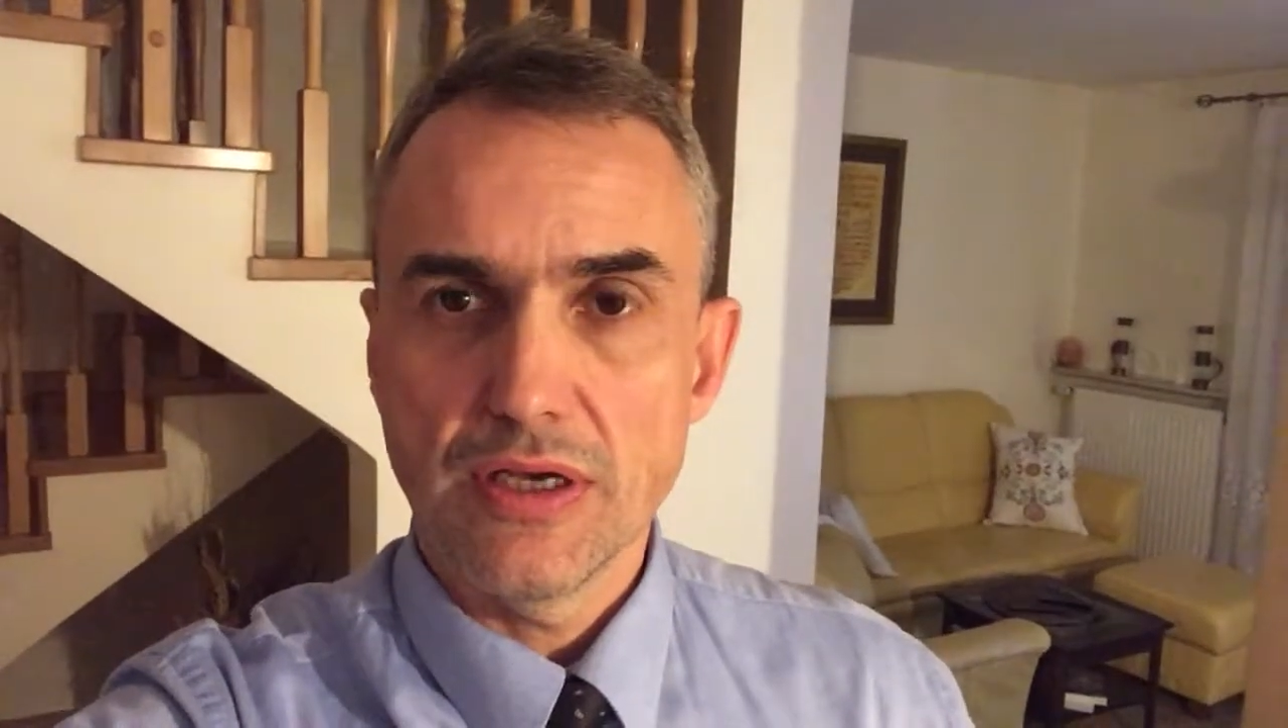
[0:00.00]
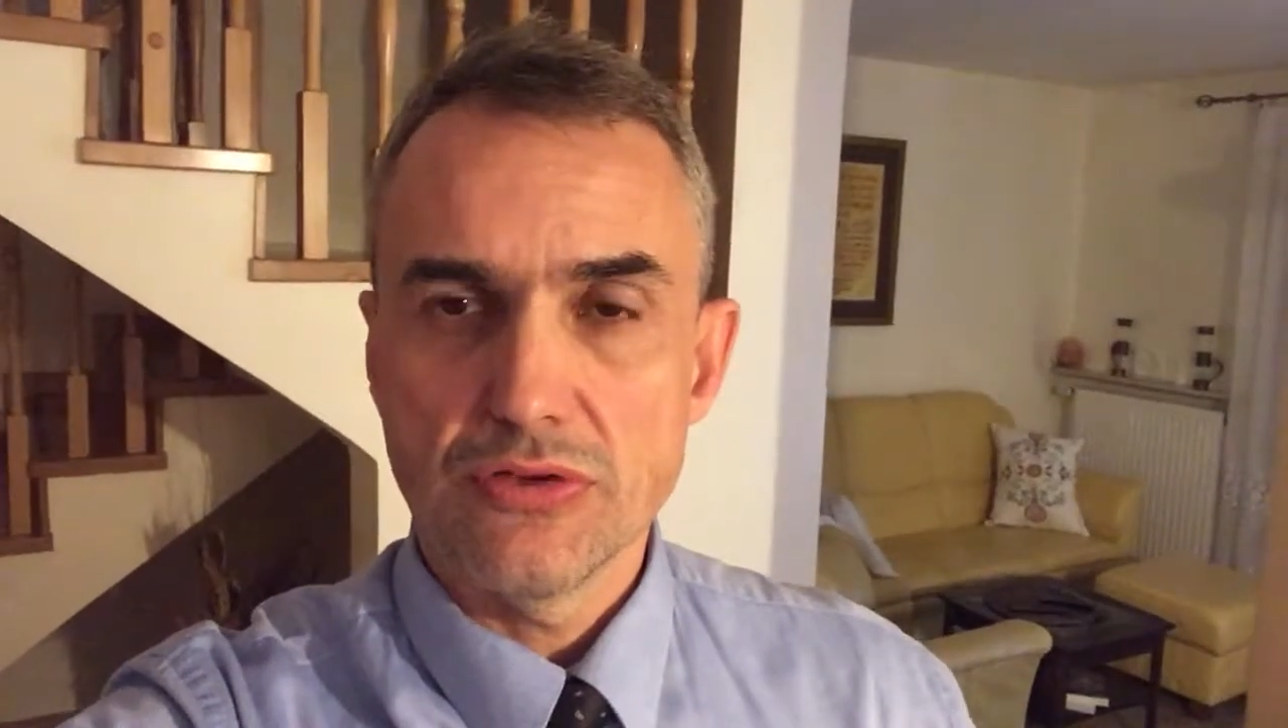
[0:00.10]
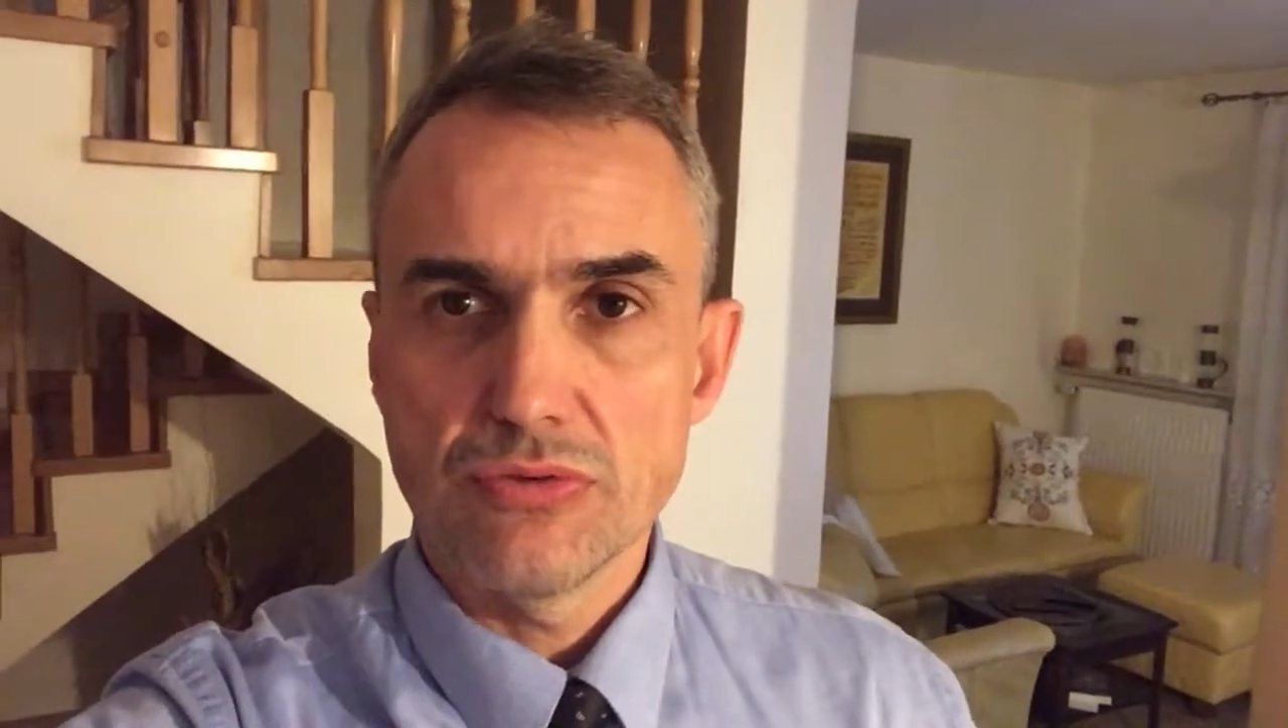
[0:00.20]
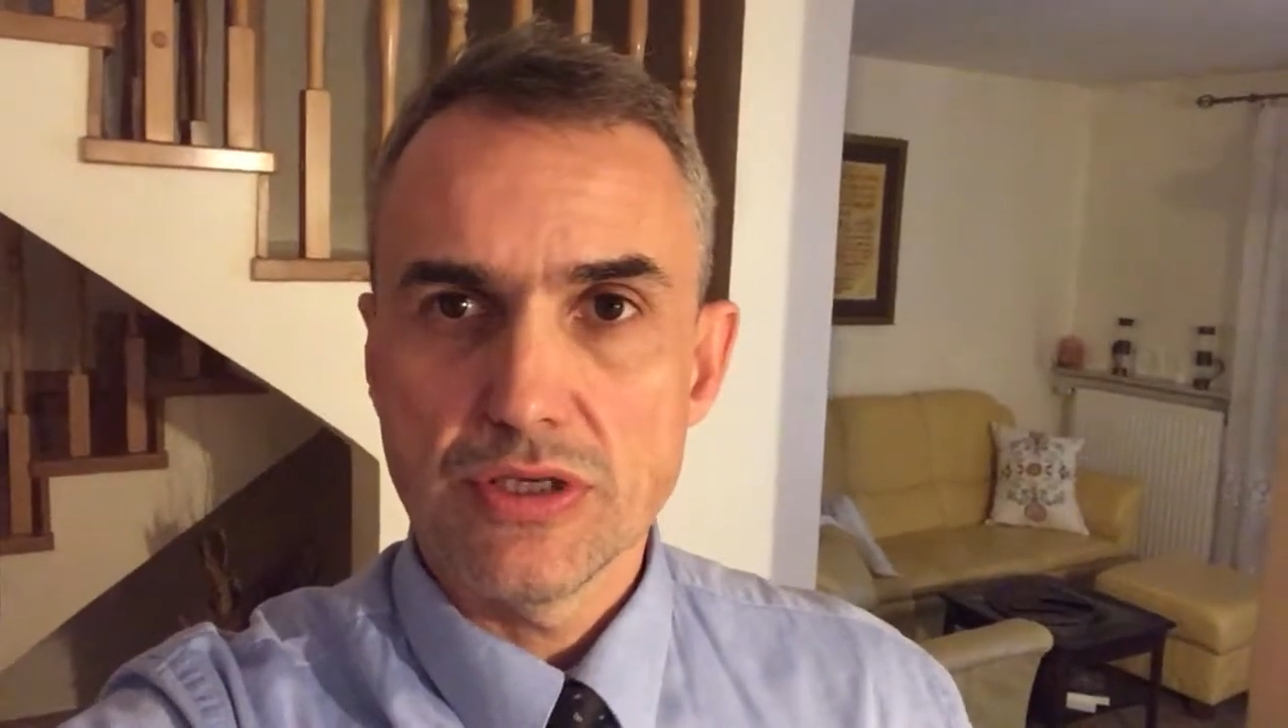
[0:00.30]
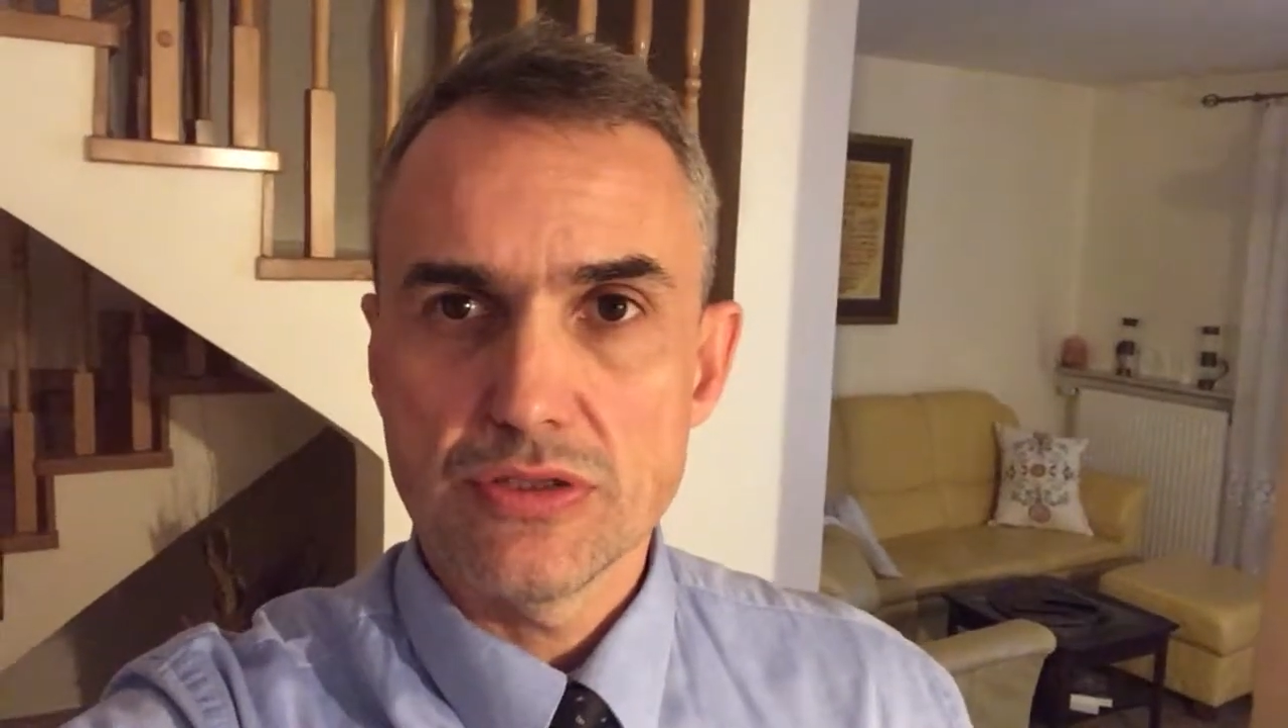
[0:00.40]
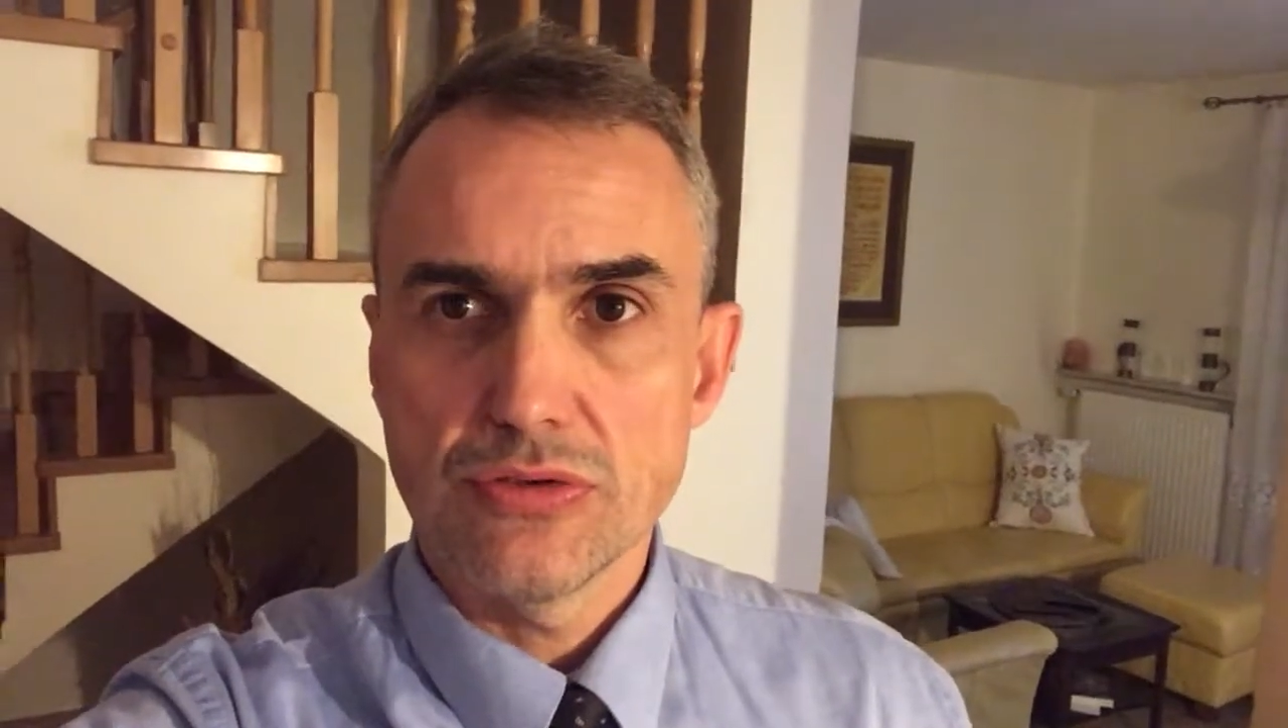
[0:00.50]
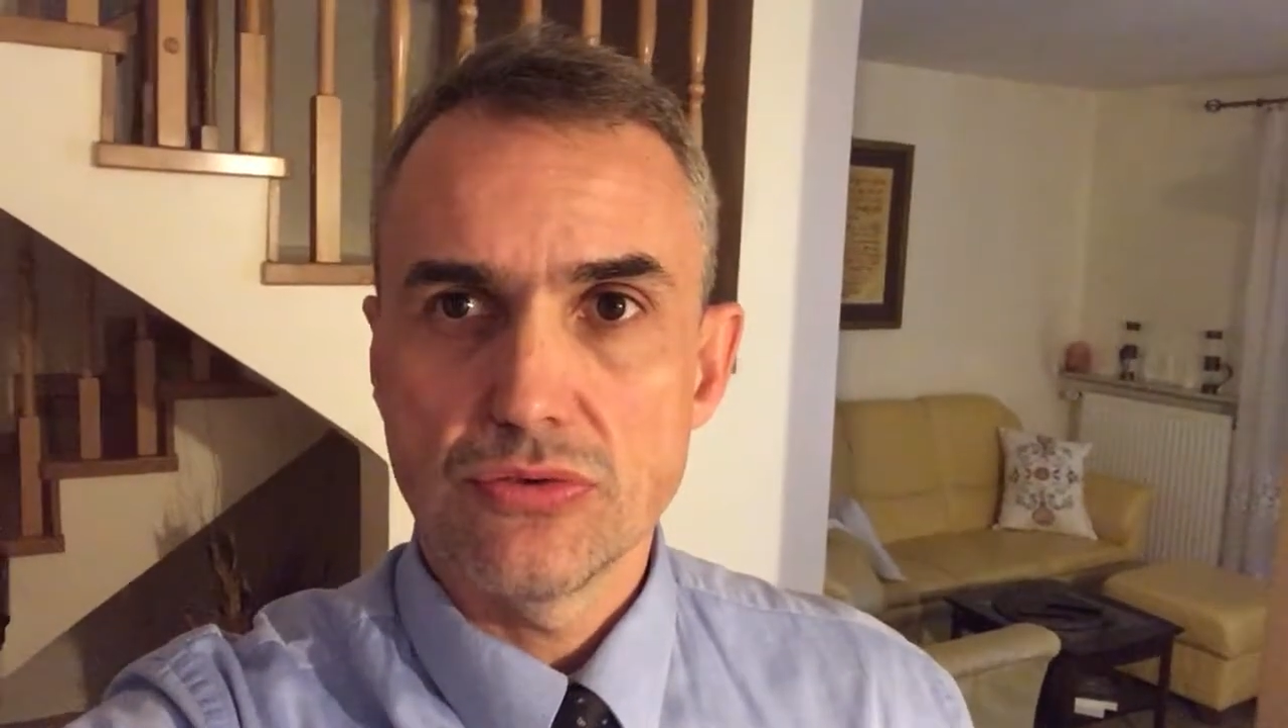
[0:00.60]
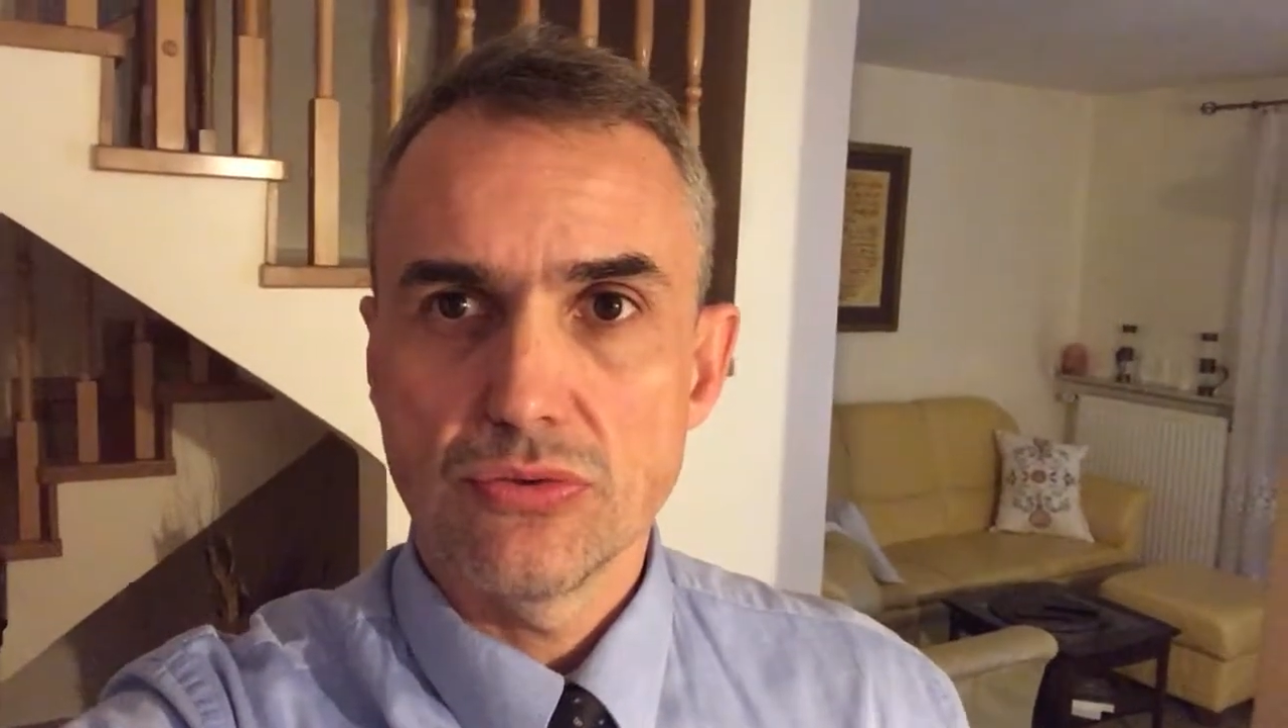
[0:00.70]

addressed